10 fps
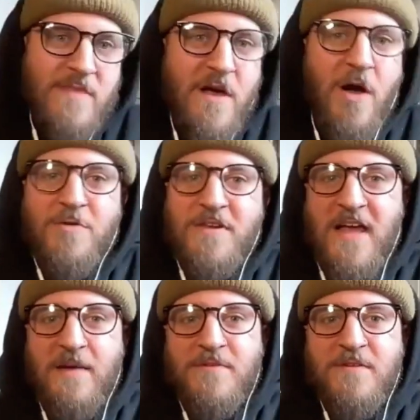Holding
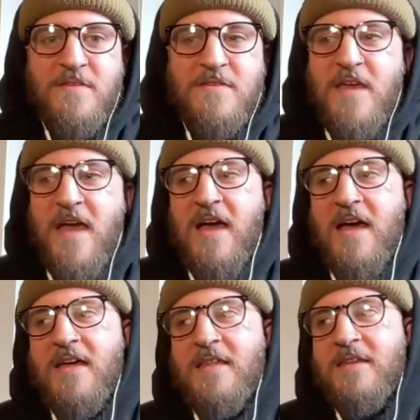Absence
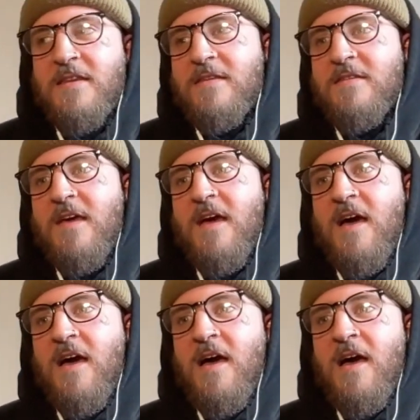and
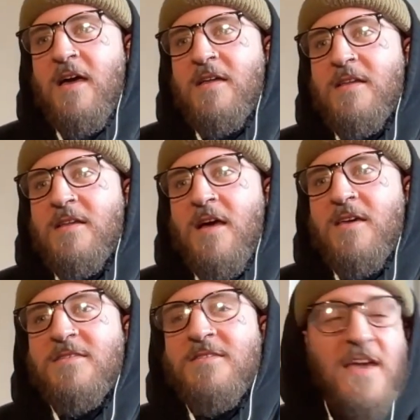
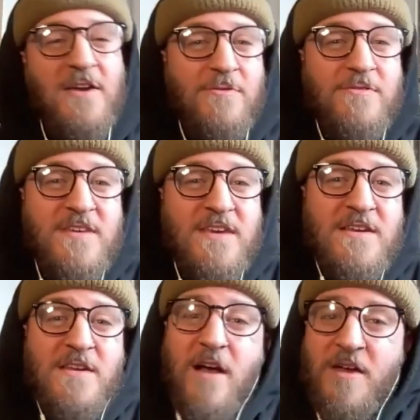like
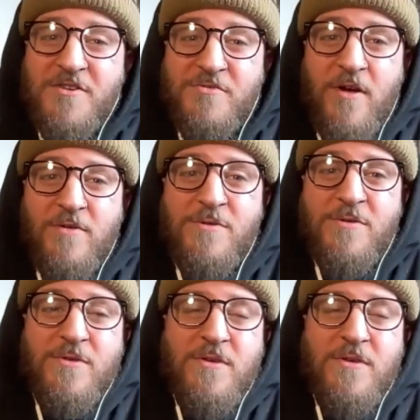Seosin, Under Oath,